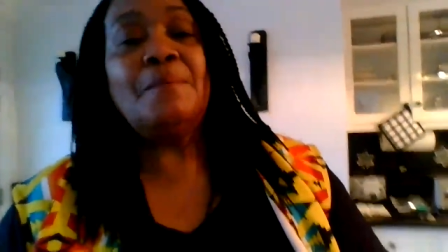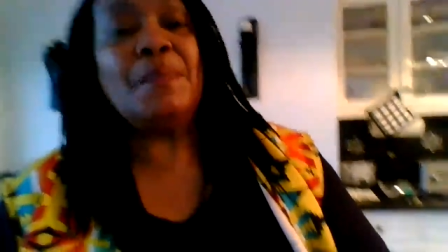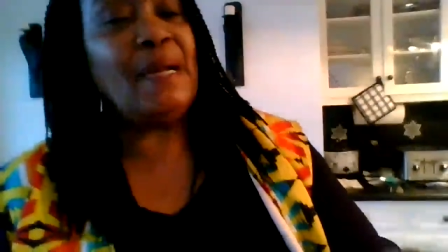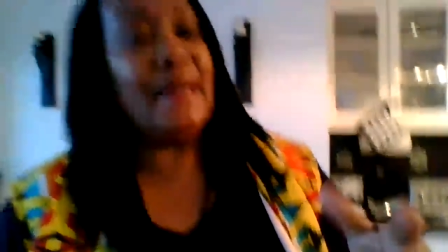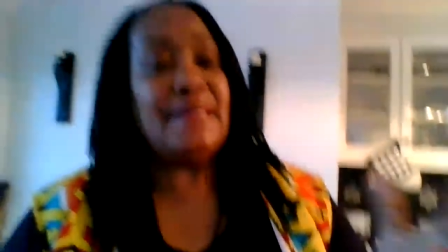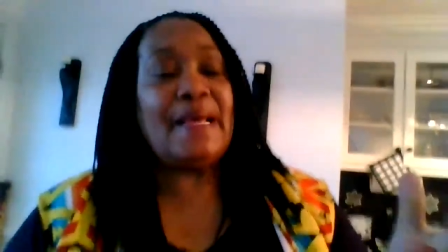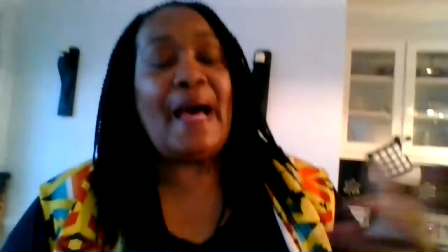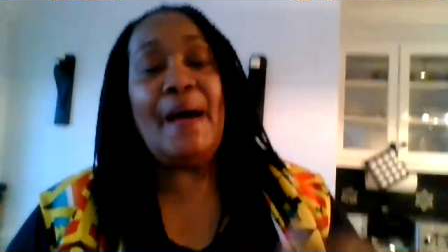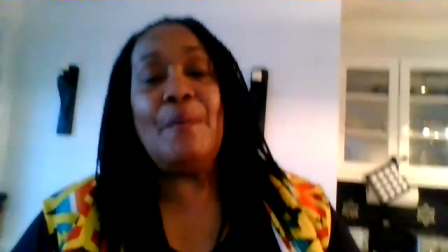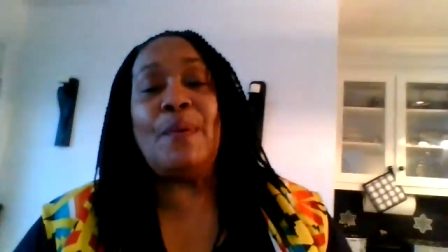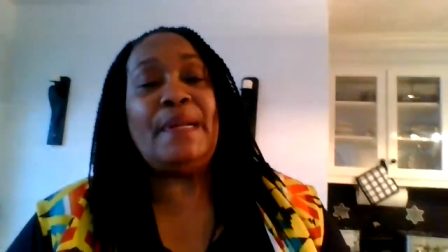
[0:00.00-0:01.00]
But like I said,
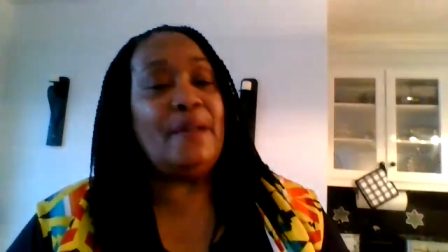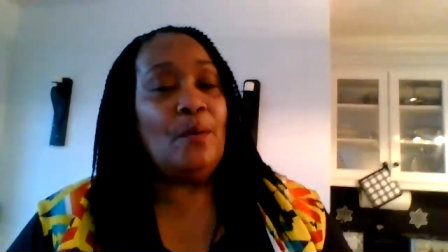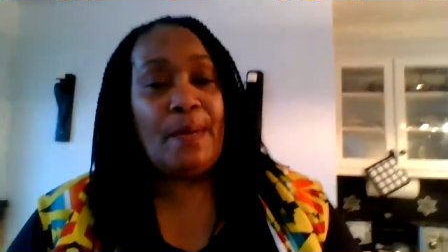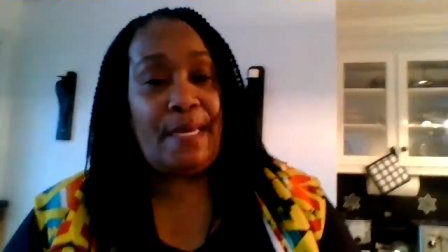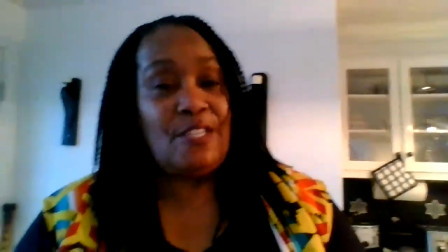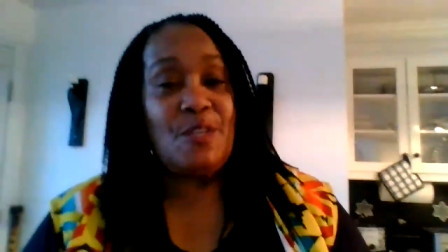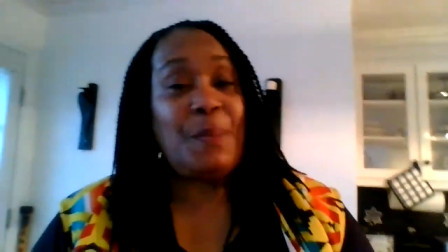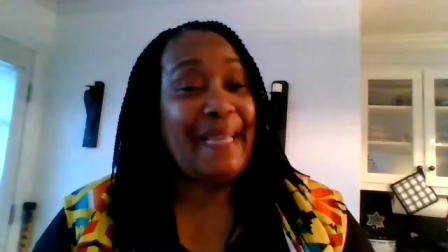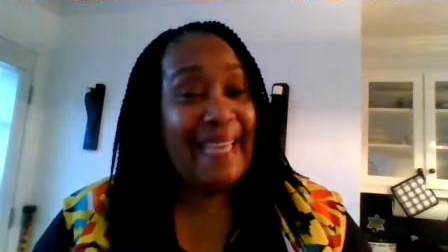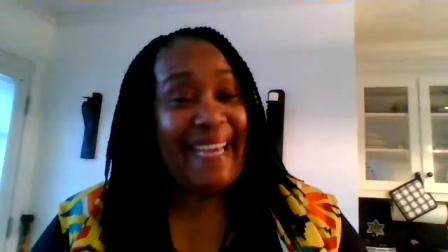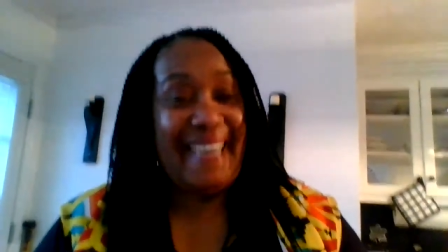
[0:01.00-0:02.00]
I really don't eat
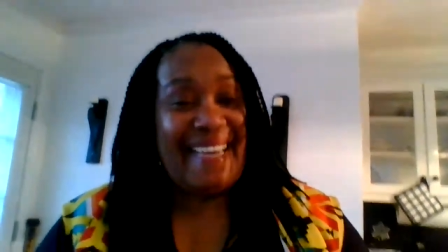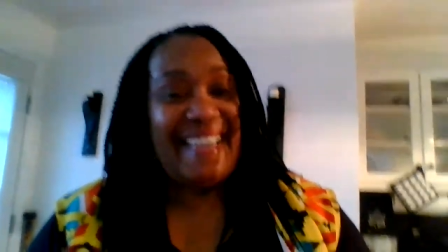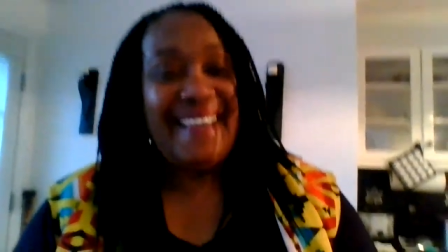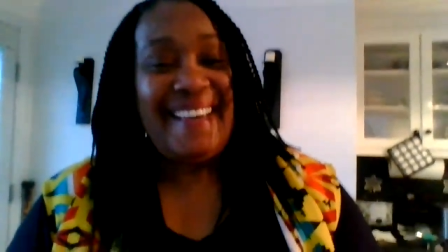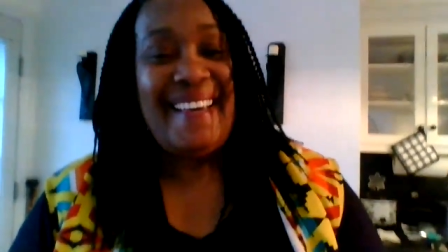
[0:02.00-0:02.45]
spaghetti.